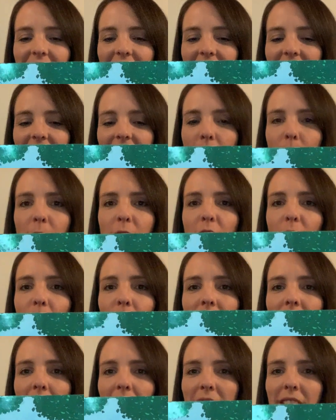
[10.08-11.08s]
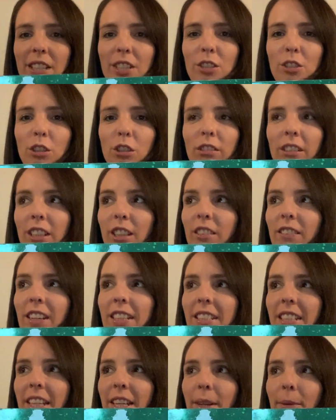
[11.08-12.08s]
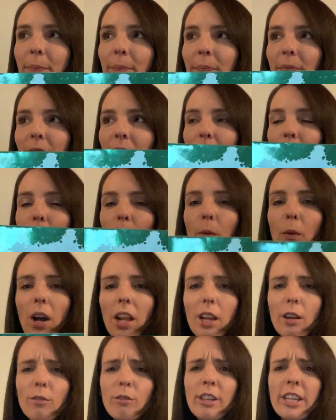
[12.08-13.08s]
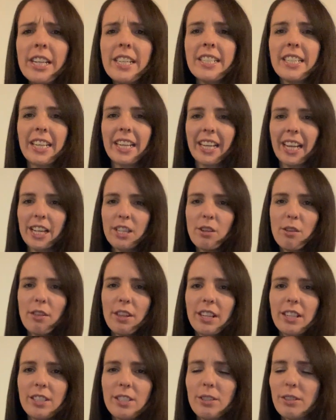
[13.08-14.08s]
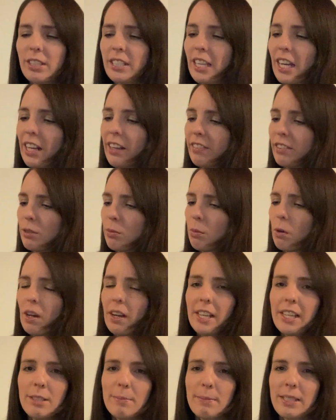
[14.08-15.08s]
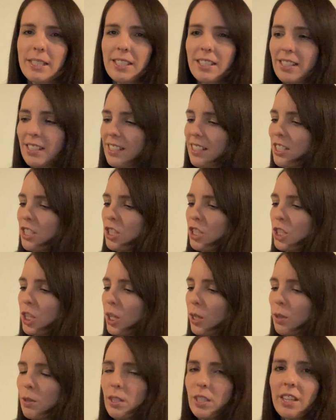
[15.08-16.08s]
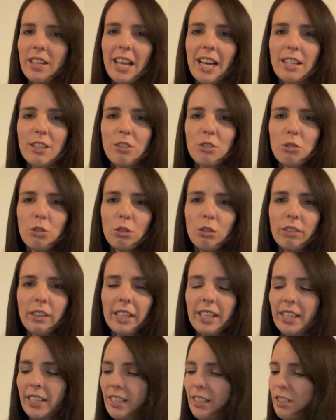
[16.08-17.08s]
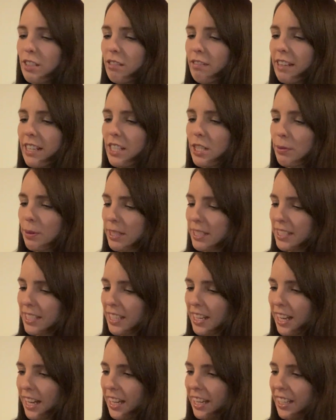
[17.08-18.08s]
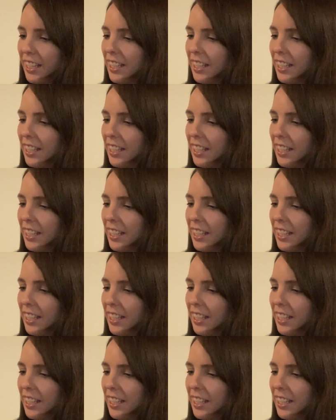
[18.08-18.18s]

Some of you will know this story already, but while I'm reading, can you think to yourselves, why has Mrs. Ineson chosen that story to read to us today?